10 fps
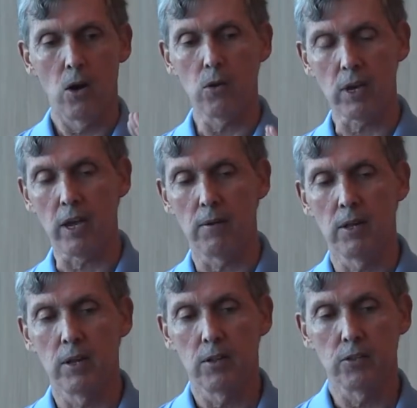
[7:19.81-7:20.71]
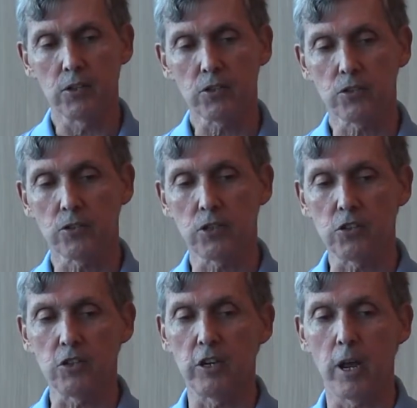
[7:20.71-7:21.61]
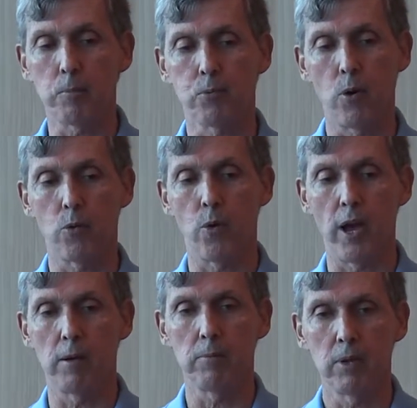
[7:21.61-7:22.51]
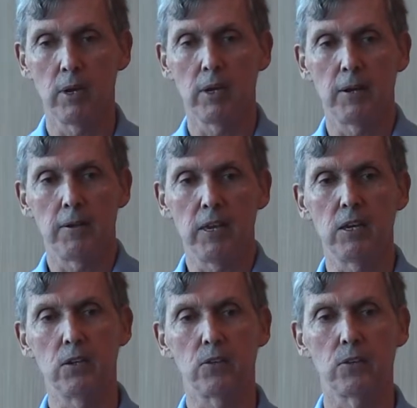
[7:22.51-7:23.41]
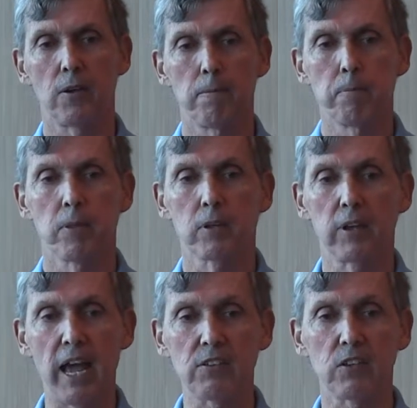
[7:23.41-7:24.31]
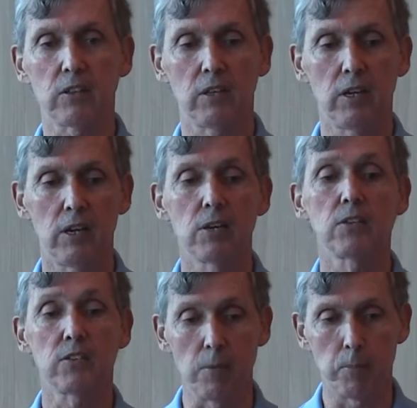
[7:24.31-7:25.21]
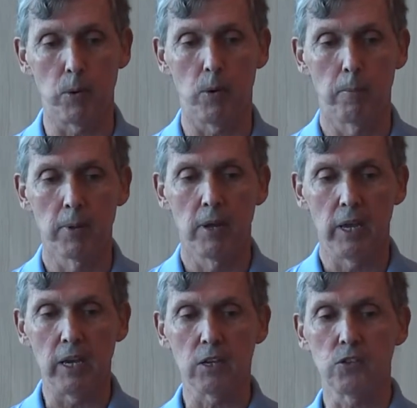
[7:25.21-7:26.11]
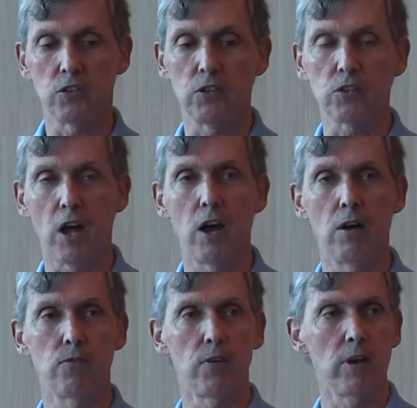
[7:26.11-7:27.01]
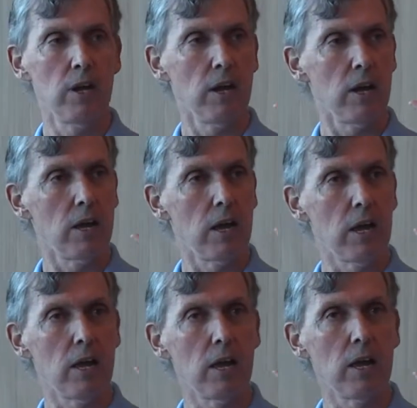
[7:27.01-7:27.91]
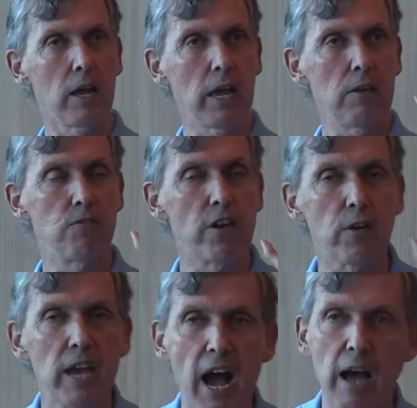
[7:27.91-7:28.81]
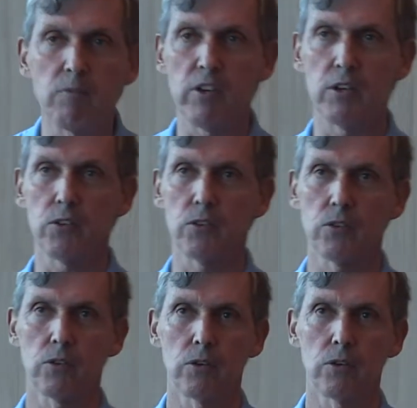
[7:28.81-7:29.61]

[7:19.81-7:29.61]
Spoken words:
Okay, this 60-day program is classically simple. It consists of a very obvious